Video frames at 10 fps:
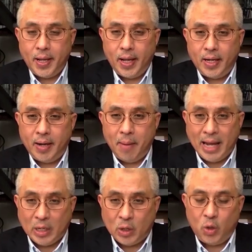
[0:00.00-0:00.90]
the
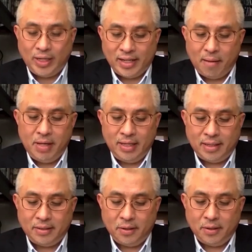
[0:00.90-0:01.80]
micro SMEs,
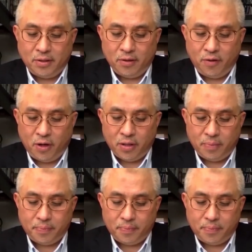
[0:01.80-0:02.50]
and so on and so forth.